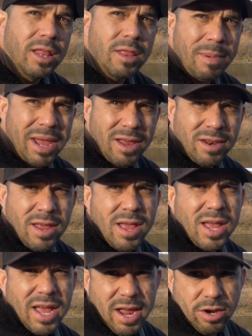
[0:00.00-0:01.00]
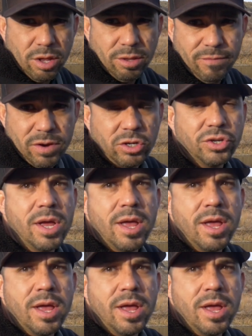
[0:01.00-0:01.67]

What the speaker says: the pan, and on the fish,